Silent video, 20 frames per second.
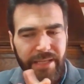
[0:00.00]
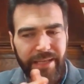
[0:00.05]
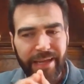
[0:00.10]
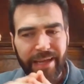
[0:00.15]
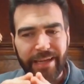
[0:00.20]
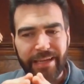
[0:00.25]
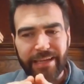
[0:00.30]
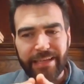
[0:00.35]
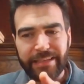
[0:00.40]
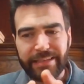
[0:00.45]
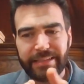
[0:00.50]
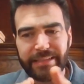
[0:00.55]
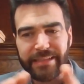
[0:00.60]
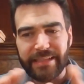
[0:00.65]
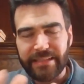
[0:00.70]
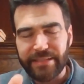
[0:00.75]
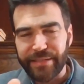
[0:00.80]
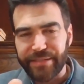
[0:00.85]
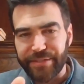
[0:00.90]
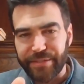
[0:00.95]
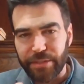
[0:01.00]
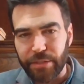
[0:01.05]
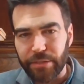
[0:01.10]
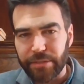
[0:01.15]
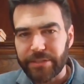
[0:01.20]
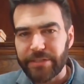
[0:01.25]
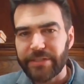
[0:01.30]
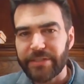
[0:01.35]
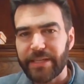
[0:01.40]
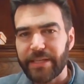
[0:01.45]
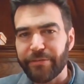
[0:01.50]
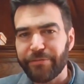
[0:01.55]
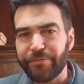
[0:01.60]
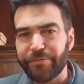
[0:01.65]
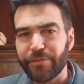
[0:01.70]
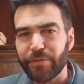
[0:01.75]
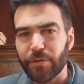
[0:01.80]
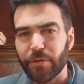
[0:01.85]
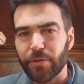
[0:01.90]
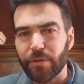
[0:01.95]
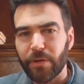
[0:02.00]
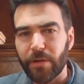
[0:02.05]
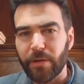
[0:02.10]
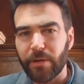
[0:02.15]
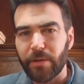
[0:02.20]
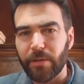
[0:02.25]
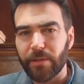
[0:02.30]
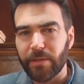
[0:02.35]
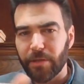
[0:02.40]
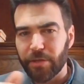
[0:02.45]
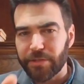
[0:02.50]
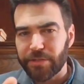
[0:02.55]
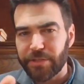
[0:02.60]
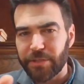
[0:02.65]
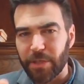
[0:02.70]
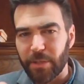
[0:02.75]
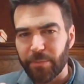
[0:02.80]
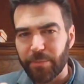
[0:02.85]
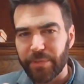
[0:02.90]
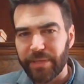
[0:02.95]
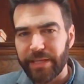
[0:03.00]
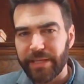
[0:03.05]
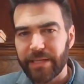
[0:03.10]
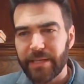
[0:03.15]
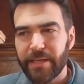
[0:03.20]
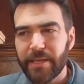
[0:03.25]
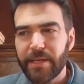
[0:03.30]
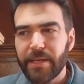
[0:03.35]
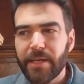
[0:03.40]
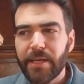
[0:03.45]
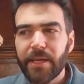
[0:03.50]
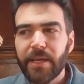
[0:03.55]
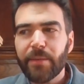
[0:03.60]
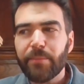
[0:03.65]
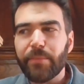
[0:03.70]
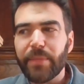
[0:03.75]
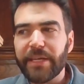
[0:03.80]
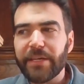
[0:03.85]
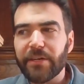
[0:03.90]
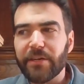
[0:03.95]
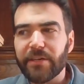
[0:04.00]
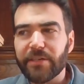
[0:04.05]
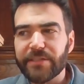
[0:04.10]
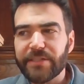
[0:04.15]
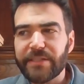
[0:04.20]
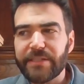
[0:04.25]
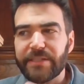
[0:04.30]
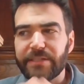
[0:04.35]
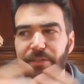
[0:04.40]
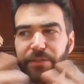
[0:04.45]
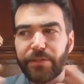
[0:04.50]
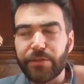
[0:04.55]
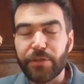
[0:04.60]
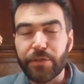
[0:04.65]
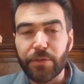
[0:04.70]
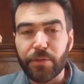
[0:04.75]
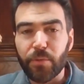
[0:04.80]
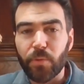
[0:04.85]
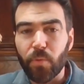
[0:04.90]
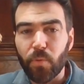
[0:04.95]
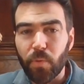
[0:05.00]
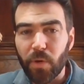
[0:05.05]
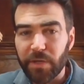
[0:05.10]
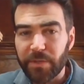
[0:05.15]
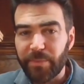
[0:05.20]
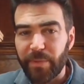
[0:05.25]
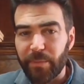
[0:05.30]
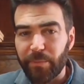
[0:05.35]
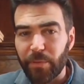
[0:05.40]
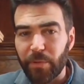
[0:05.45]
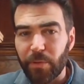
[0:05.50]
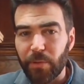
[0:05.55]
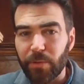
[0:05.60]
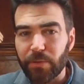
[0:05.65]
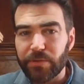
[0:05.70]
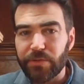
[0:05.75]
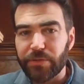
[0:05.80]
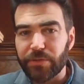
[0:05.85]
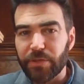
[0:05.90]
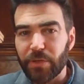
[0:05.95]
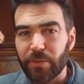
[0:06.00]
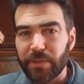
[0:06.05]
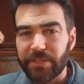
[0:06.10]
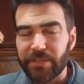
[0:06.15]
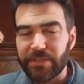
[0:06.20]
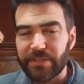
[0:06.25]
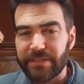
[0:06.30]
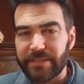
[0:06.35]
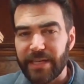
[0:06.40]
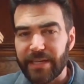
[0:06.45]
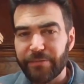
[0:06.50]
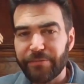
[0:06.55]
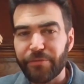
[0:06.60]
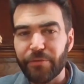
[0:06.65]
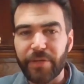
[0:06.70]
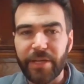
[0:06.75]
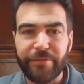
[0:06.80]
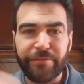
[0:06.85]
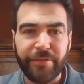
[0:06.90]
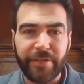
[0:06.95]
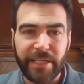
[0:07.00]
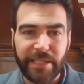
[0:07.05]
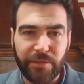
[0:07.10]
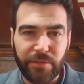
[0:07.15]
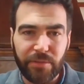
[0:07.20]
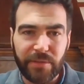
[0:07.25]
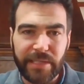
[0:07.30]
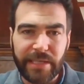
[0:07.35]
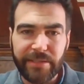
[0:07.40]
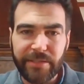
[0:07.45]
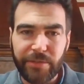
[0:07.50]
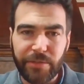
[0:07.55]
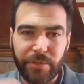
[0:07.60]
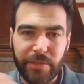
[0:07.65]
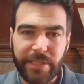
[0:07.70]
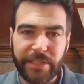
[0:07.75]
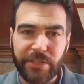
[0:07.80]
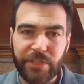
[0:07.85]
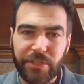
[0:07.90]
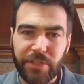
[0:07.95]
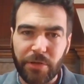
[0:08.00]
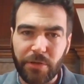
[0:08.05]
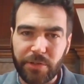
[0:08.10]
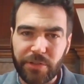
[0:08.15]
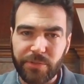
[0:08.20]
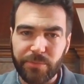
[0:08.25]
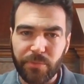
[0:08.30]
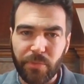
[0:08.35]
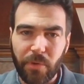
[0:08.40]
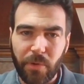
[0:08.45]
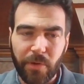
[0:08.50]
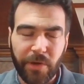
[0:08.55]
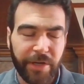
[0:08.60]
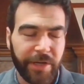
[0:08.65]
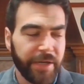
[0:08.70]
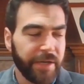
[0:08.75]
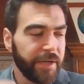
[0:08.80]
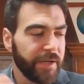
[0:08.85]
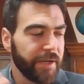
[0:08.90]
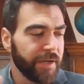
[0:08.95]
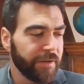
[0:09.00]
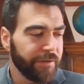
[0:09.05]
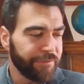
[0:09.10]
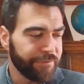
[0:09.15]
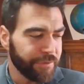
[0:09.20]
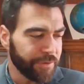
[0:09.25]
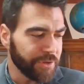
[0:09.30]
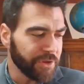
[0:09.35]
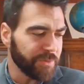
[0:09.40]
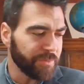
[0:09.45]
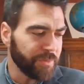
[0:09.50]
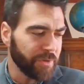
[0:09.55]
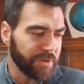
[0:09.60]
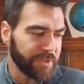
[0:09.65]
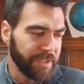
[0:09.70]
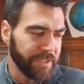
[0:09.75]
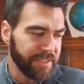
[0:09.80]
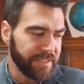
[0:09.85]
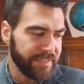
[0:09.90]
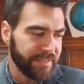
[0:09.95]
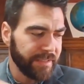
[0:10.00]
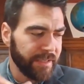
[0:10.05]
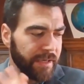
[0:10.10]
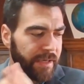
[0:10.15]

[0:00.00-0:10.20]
And this is good if you're a large company because you want people to know what you stand for. If you can do that, you can charge more for your product.